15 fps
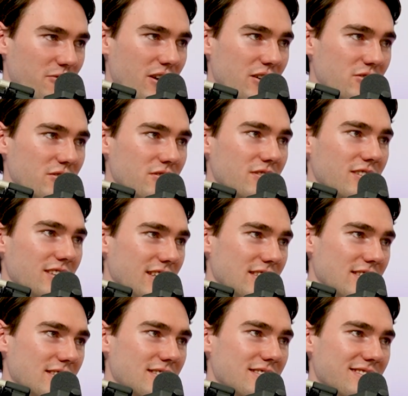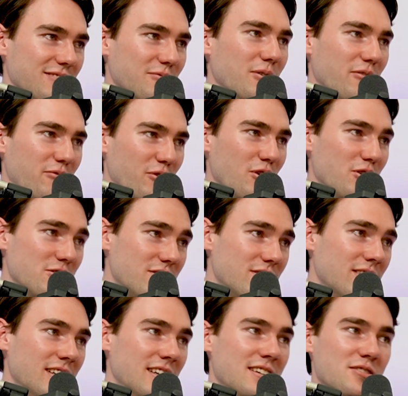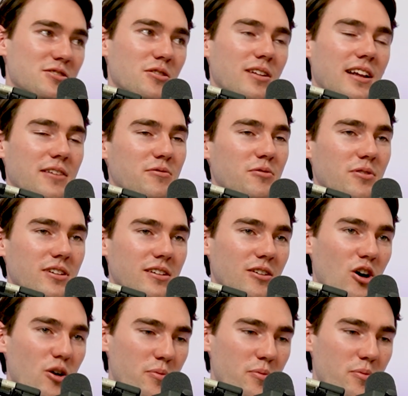in French, we're first. So like for the